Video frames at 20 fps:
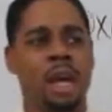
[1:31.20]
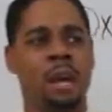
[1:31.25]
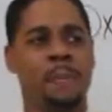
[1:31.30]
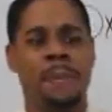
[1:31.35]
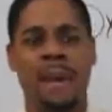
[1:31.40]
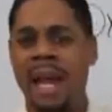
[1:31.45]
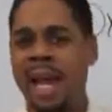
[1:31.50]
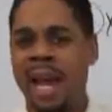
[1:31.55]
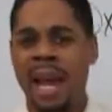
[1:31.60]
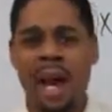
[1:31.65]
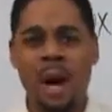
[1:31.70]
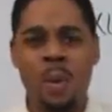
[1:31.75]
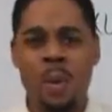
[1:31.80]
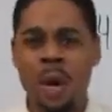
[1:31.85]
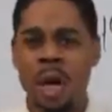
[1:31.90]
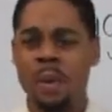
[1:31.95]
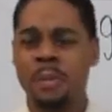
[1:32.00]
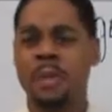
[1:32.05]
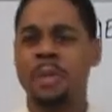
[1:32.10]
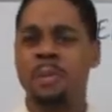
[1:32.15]
man, I
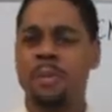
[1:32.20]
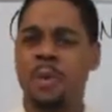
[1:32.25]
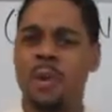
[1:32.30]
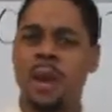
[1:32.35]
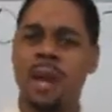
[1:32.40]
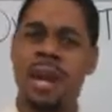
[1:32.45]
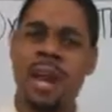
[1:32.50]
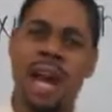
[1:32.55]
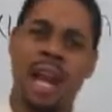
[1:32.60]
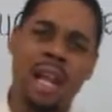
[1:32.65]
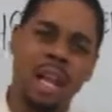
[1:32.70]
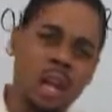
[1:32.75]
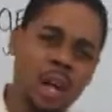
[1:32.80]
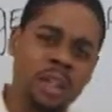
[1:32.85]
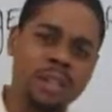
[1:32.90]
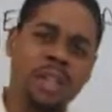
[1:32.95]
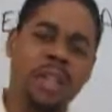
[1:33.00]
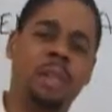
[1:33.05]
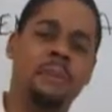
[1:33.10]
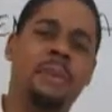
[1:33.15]
woke up this morning, I
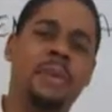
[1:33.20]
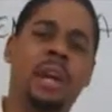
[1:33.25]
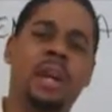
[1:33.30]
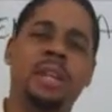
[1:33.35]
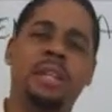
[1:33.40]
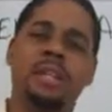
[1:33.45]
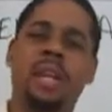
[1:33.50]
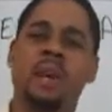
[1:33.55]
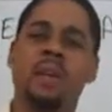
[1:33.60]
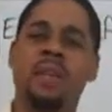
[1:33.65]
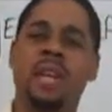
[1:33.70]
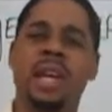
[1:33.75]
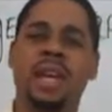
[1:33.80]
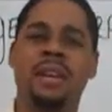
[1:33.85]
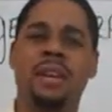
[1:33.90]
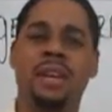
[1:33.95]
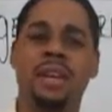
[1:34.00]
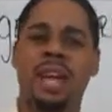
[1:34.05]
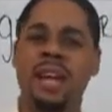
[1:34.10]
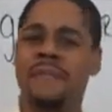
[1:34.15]
looked in the mirror and told
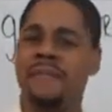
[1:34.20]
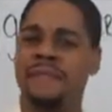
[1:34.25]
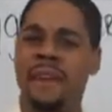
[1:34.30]
that